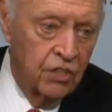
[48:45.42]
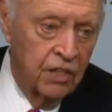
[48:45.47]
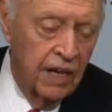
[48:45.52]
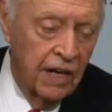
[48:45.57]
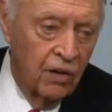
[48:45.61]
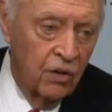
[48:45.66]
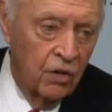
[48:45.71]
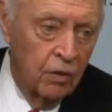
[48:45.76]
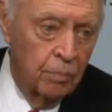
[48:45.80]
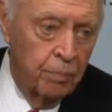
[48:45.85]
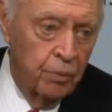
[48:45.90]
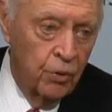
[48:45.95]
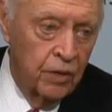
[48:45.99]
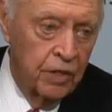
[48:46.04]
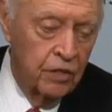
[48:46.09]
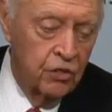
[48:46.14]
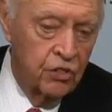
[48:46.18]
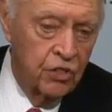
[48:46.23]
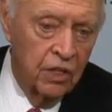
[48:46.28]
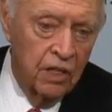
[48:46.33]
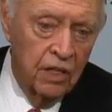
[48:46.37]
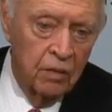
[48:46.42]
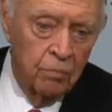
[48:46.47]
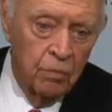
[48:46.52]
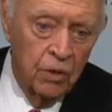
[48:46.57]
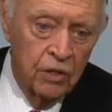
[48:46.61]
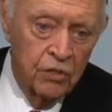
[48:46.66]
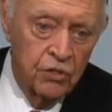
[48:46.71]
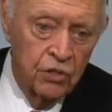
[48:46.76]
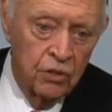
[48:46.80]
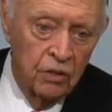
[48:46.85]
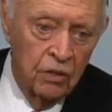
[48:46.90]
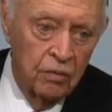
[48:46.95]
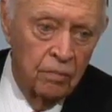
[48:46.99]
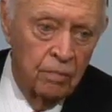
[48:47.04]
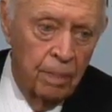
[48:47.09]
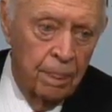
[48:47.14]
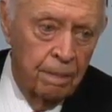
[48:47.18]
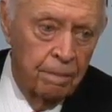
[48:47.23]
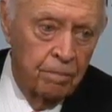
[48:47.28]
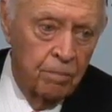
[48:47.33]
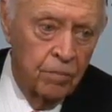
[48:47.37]
Eisenhower appointed John
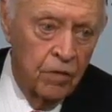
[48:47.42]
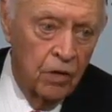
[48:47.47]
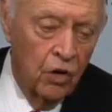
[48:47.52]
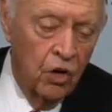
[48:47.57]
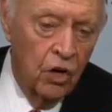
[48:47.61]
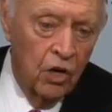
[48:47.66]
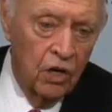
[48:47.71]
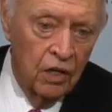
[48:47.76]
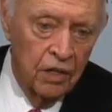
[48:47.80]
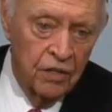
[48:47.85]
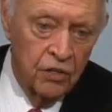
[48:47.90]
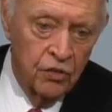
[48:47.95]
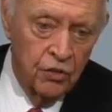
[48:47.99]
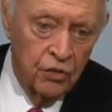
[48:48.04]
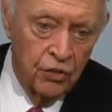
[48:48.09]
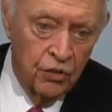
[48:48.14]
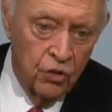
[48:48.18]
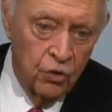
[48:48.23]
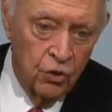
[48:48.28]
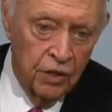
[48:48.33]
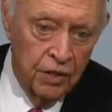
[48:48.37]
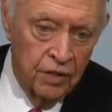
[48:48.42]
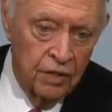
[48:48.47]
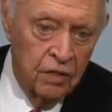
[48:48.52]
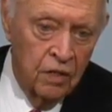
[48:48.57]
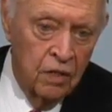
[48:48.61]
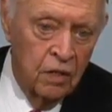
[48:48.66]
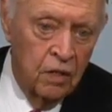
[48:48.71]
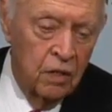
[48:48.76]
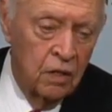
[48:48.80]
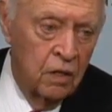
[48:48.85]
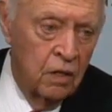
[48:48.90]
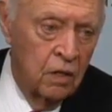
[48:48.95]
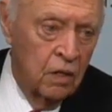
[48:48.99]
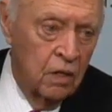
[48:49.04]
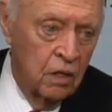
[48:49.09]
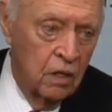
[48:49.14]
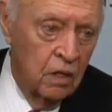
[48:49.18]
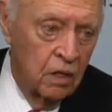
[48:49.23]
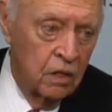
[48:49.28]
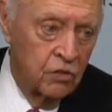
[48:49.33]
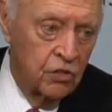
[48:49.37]
Marshall Harlan to the court.
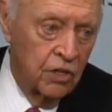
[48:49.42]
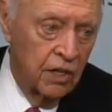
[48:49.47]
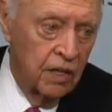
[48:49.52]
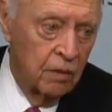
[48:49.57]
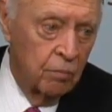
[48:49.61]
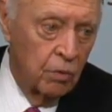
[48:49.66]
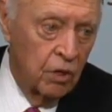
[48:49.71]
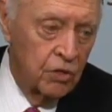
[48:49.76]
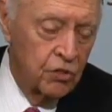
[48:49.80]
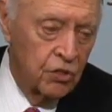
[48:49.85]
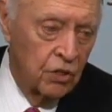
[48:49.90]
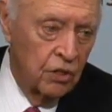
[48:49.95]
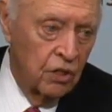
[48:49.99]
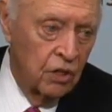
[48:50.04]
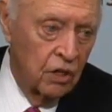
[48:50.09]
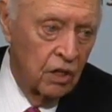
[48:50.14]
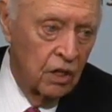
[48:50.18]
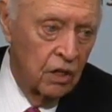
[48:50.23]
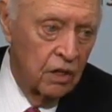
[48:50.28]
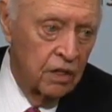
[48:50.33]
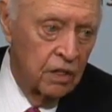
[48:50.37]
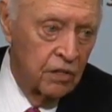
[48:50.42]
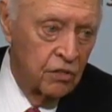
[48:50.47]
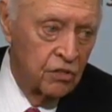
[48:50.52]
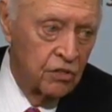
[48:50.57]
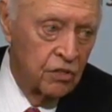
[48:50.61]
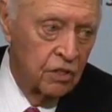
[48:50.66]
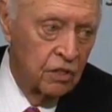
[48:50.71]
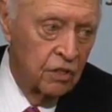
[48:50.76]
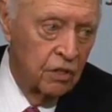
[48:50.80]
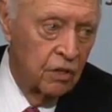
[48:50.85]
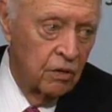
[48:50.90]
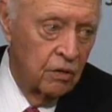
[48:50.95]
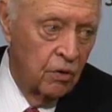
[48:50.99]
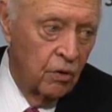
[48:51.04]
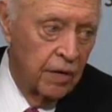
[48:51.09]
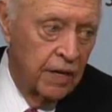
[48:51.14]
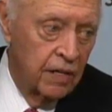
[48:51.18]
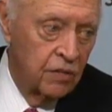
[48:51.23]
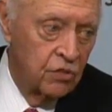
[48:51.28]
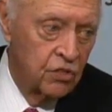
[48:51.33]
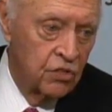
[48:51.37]
Uh, John Marshall Harlan is the
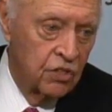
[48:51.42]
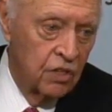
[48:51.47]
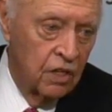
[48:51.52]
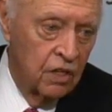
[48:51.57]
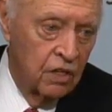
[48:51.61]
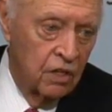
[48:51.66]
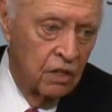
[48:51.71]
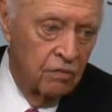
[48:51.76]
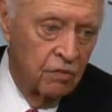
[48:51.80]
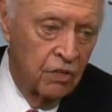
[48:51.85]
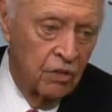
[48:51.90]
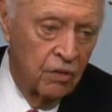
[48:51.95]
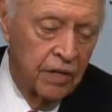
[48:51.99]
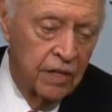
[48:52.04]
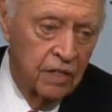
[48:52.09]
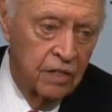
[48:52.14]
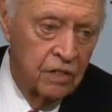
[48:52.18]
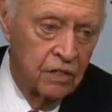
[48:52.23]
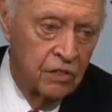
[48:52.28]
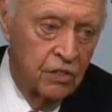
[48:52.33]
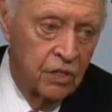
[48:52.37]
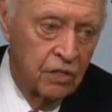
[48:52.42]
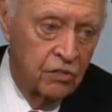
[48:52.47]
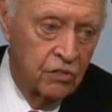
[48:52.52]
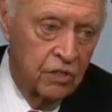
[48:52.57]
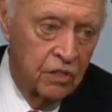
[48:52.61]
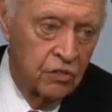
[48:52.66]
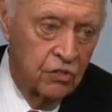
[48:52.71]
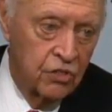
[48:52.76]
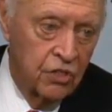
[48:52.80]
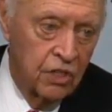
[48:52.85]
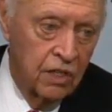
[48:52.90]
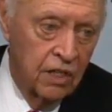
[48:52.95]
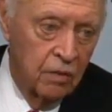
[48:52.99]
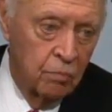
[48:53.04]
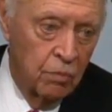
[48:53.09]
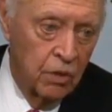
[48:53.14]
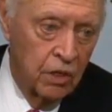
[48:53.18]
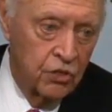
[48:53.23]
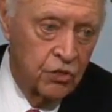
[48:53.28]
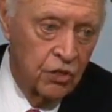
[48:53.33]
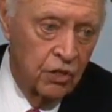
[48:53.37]
grandson of the great Justice
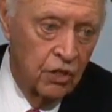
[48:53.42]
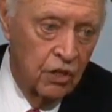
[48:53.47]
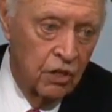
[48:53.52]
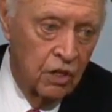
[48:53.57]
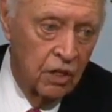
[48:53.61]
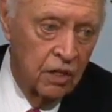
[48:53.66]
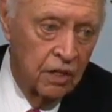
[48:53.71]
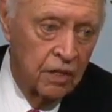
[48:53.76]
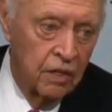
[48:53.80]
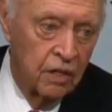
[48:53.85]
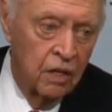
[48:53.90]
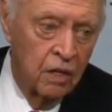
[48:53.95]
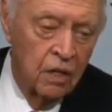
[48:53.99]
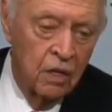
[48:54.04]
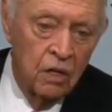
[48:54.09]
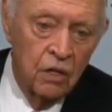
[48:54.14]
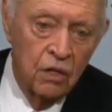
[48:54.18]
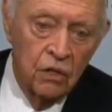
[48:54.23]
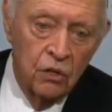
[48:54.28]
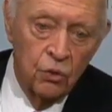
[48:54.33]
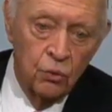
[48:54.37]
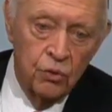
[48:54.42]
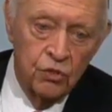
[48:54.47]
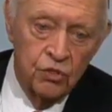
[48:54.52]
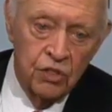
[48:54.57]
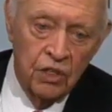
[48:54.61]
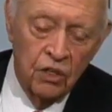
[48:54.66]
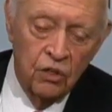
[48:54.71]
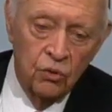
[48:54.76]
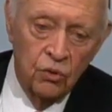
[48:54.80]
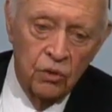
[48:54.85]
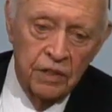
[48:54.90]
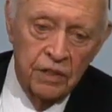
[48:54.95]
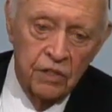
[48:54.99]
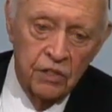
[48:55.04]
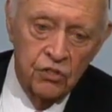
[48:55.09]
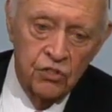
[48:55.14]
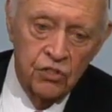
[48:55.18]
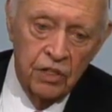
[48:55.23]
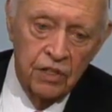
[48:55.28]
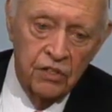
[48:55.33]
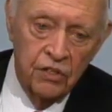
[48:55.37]
John Marshall Harlan, who was the
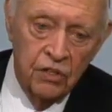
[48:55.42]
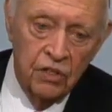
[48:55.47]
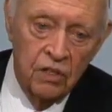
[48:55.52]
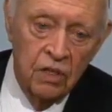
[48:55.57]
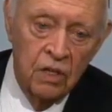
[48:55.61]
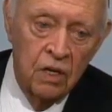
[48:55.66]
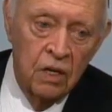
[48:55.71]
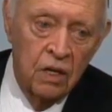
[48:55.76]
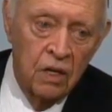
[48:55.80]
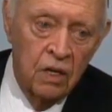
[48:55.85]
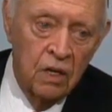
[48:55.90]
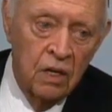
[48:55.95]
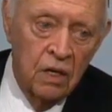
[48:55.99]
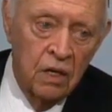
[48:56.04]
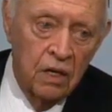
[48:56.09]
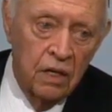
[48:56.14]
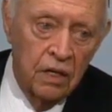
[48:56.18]
only dissenter